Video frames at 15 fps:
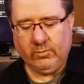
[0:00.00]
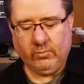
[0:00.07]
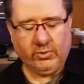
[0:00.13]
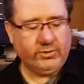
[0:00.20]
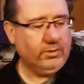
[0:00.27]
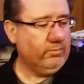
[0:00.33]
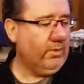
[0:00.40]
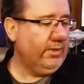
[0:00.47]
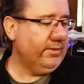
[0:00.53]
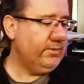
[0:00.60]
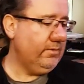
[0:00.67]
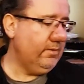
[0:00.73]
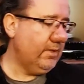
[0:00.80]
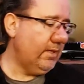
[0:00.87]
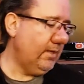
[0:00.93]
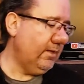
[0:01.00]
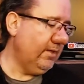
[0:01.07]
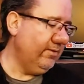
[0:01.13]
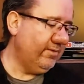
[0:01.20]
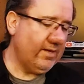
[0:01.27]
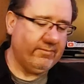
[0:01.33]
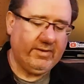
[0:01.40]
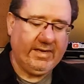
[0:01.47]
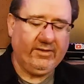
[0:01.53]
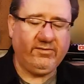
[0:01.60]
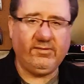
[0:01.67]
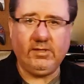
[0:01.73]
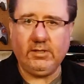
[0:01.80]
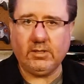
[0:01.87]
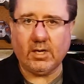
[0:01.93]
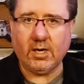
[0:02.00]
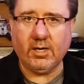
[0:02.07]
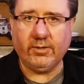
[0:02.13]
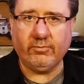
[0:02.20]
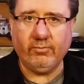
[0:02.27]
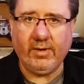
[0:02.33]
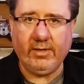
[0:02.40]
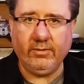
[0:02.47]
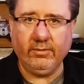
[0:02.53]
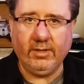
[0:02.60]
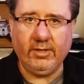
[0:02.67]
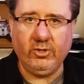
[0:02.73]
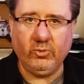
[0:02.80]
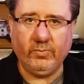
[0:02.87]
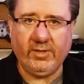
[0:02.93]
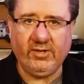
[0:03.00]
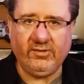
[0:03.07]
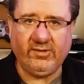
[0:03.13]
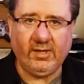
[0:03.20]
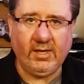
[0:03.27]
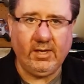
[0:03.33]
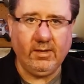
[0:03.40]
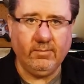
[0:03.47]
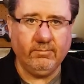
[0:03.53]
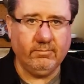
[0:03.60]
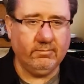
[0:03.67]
What you'll want to do then is have an SD card reader in your PC,